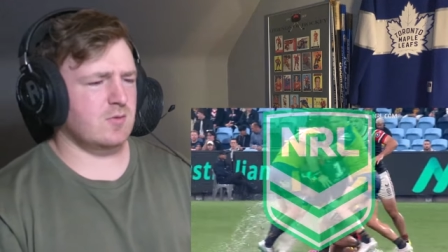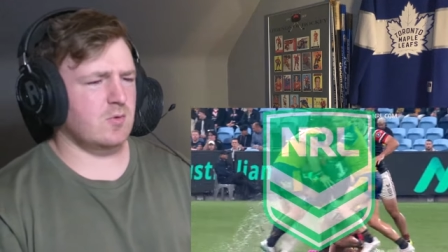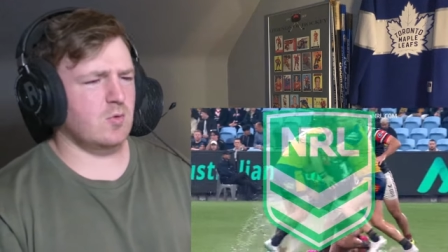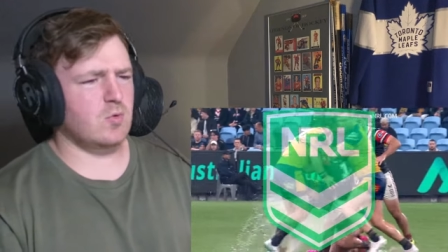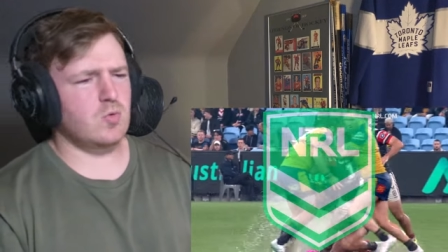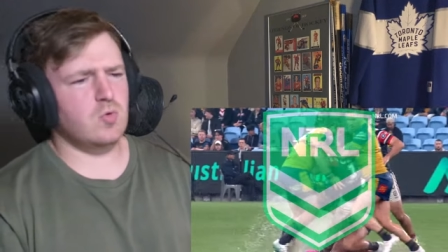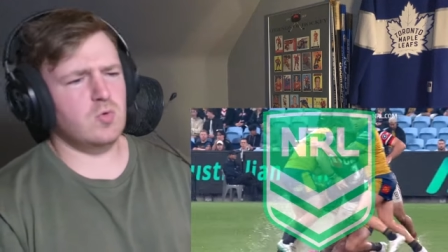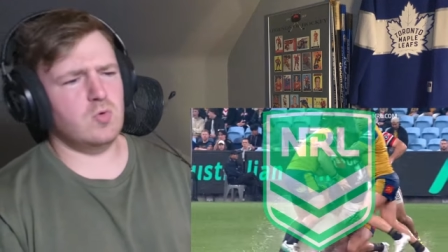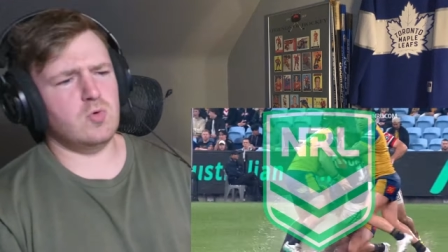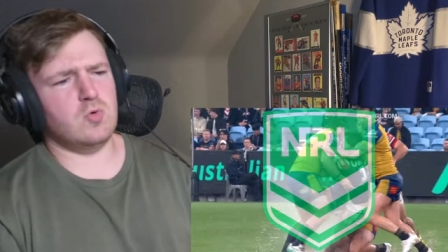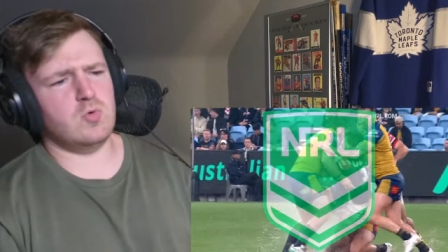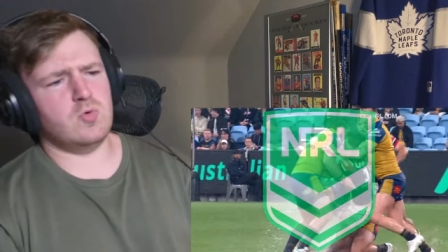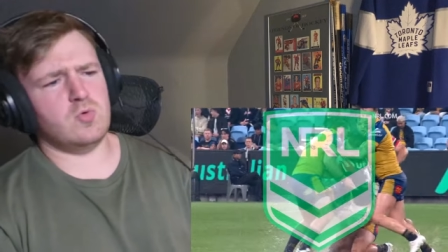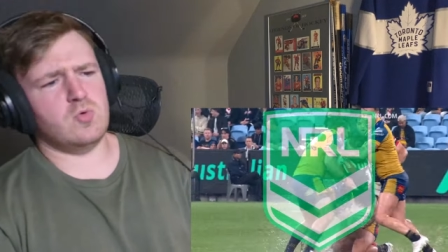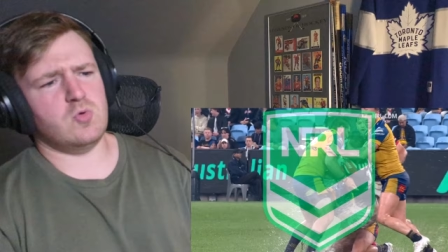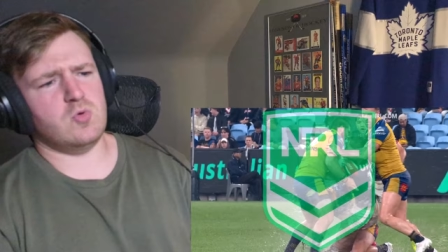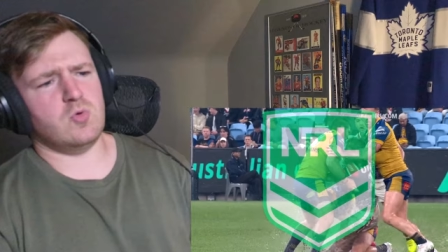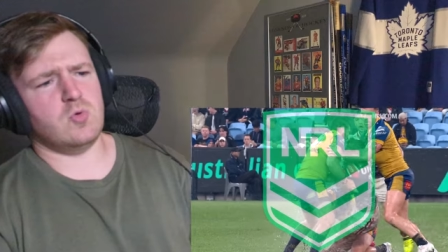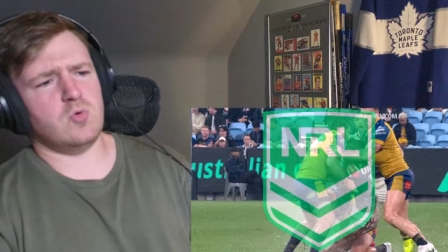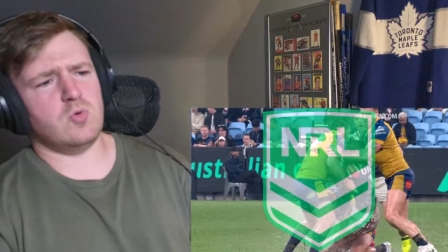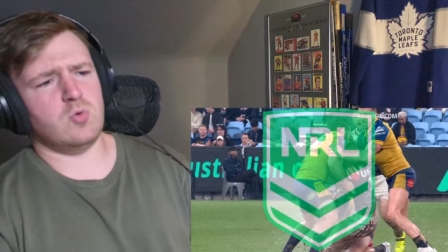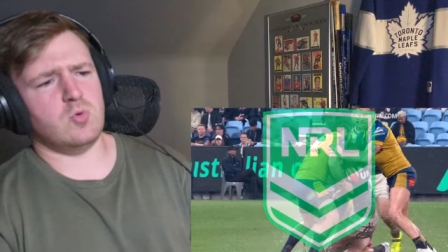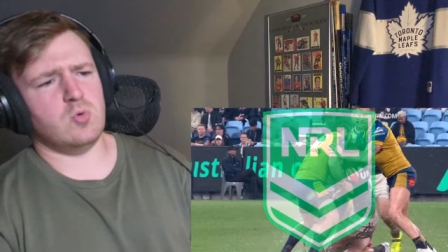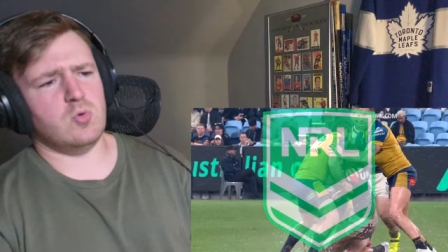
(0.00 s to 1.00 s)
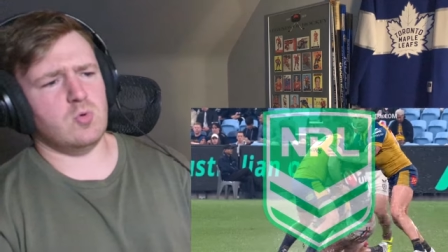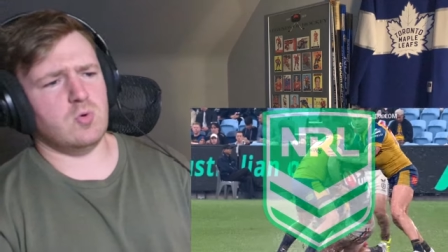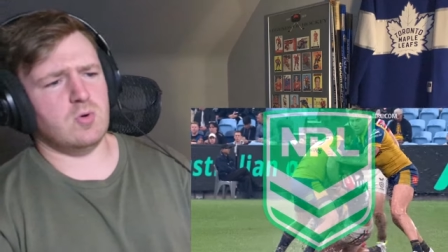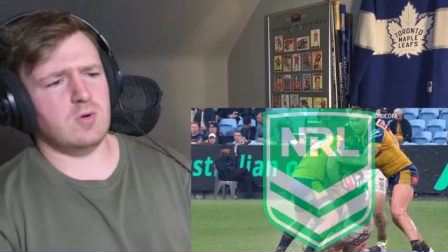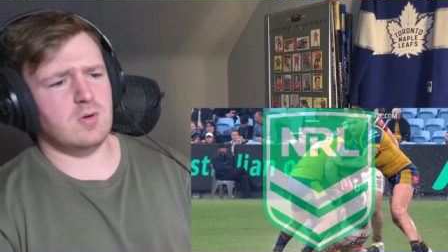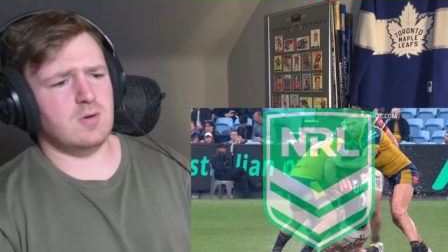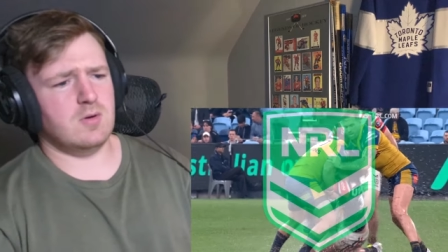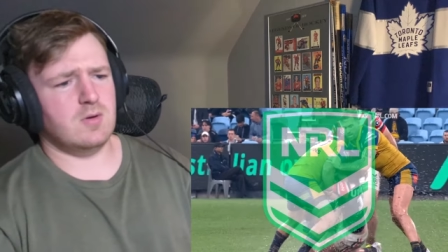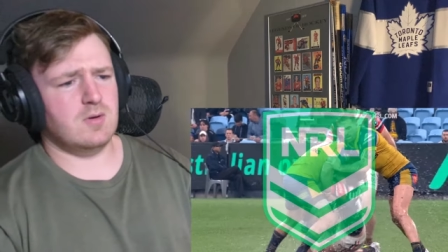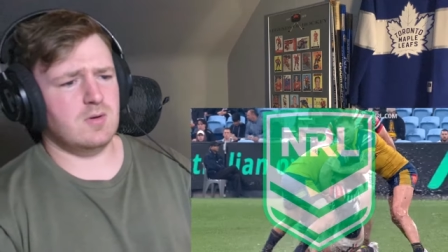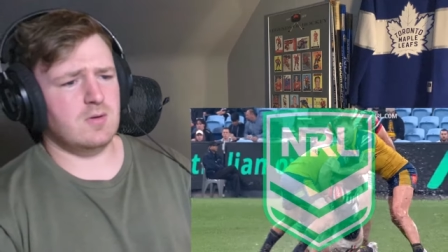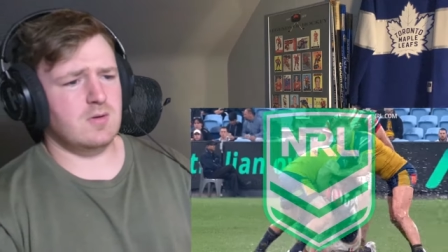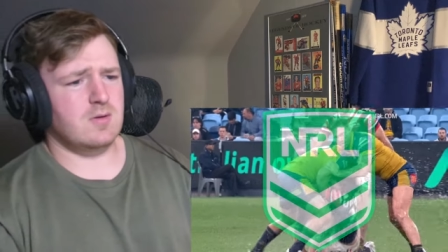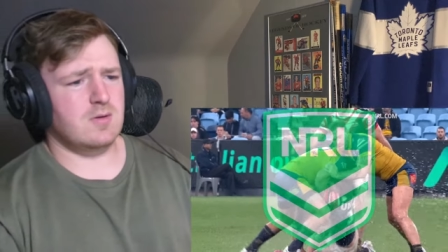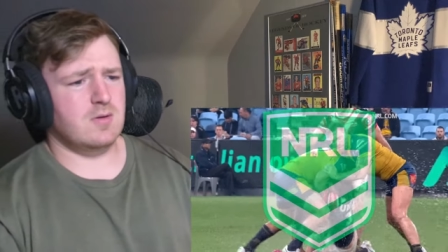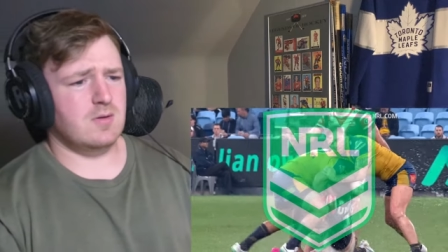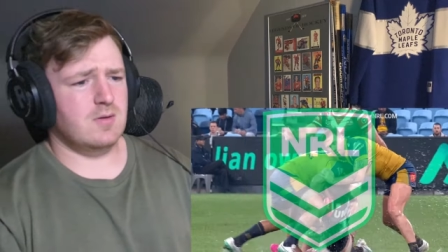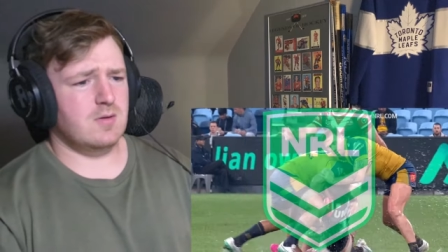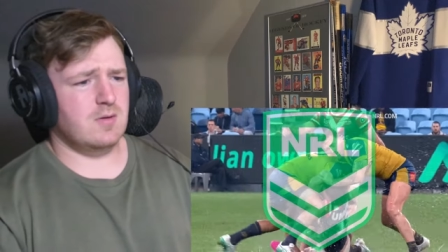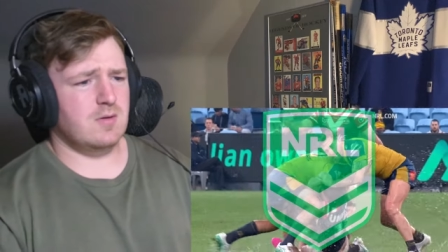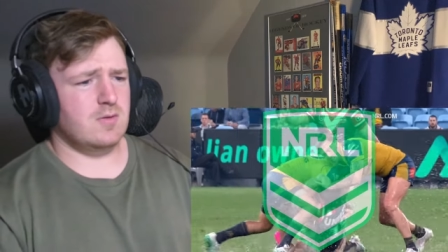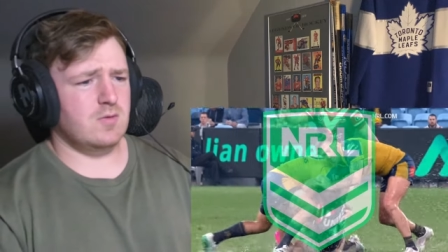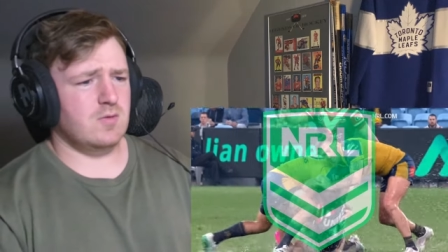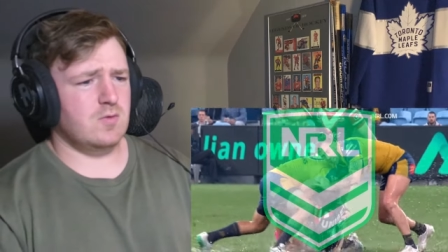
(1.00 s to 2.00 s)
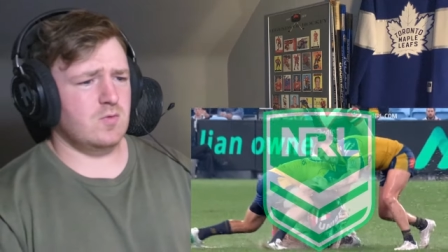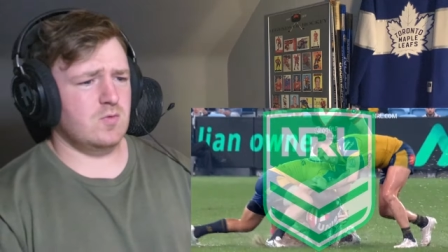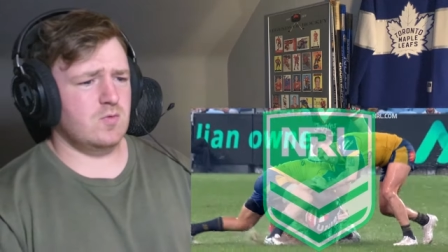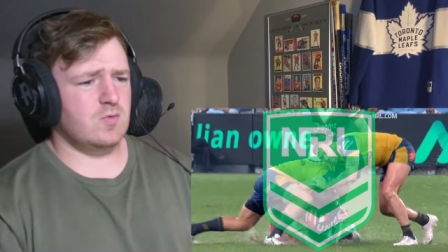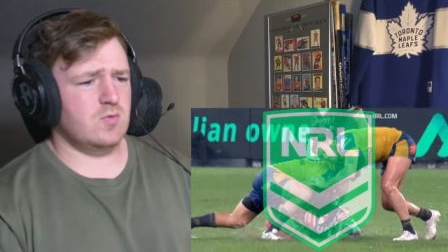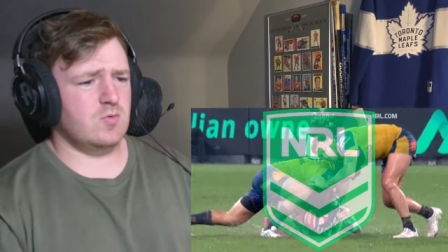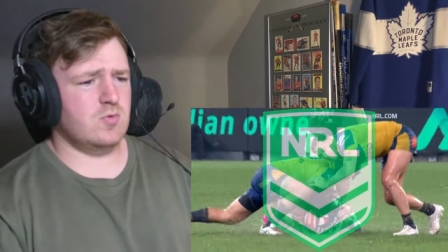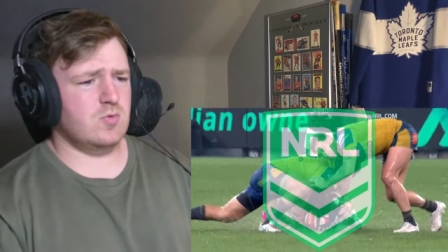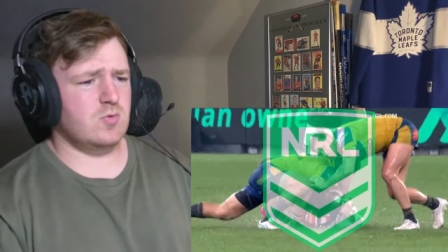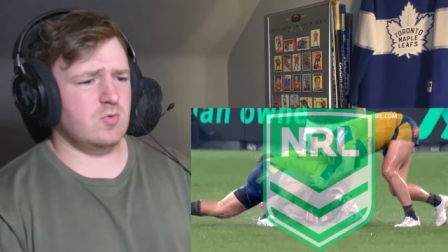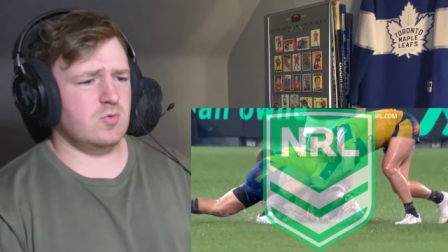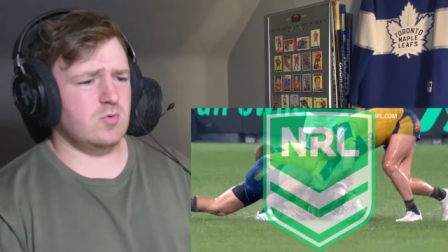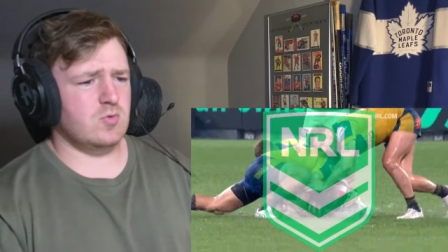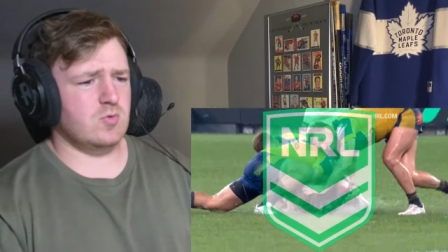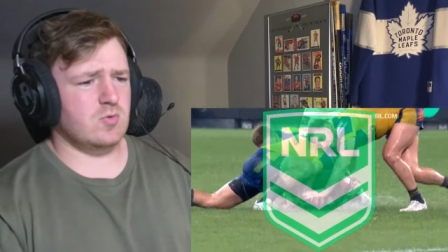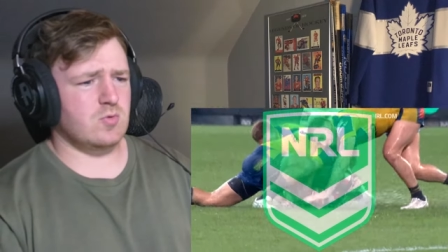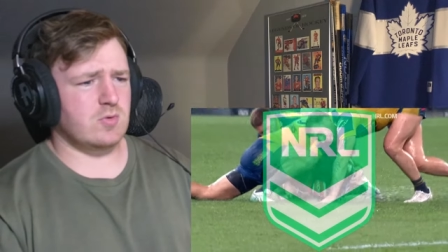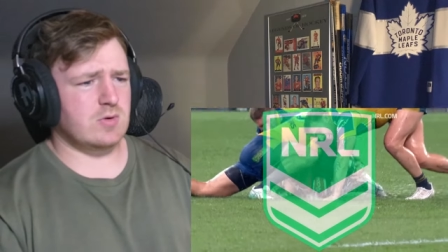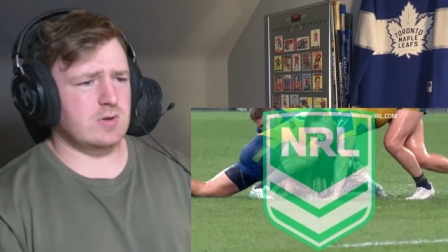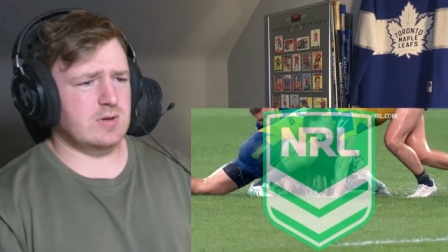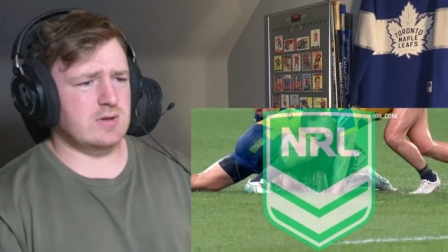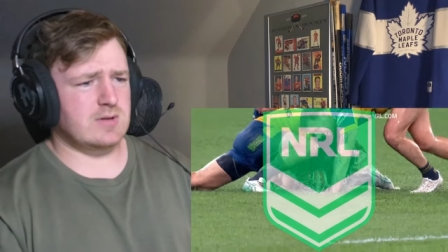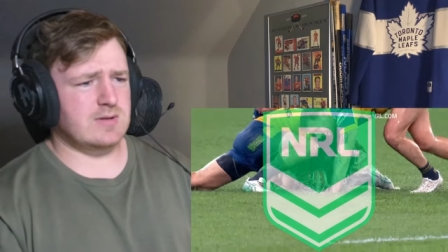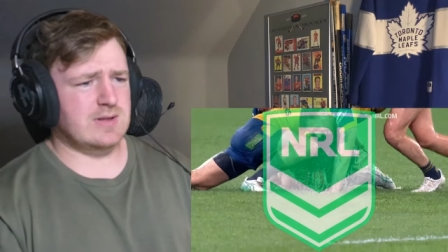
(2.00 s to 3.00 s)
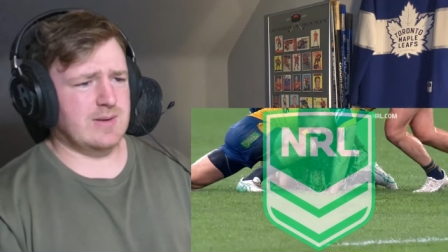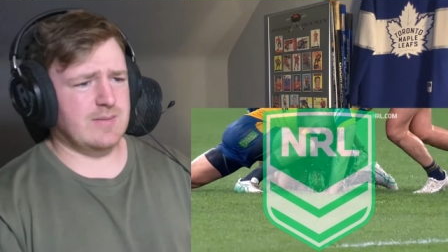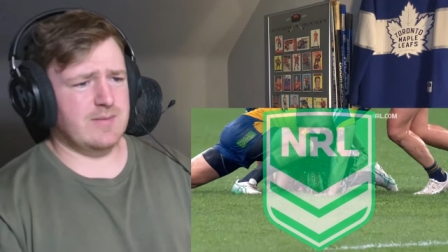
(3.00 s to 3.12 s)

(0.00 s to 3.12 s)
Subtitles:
Ooh, that